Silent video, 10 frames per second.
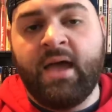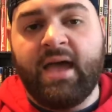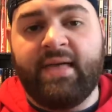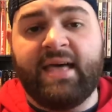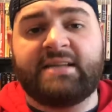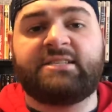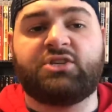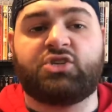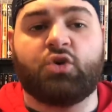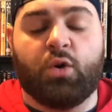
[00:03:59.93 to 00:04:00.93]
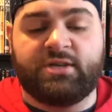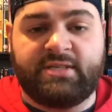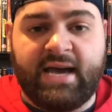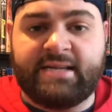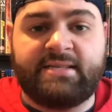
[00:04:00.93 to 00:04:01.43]
And that's the source.
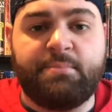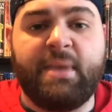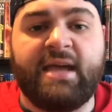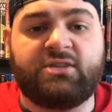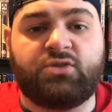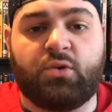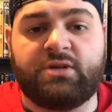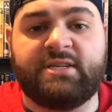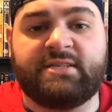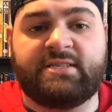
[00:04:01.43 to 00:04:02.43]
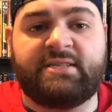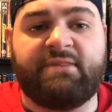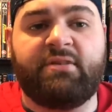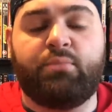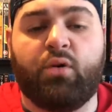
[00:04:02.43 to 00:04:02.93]
That's the main source, is a
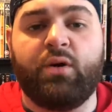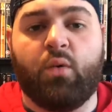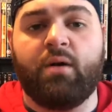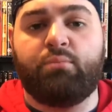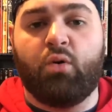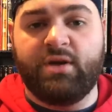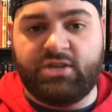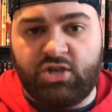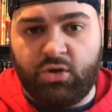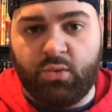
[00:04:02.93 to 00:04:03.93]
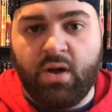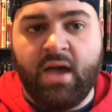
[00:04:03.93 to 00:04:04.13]
seven point one point two.